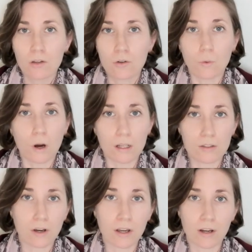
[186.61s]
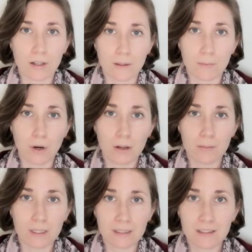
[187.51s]
to what is going on in the
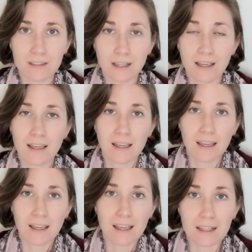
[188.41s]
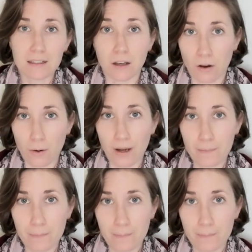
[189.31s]
moment is lower.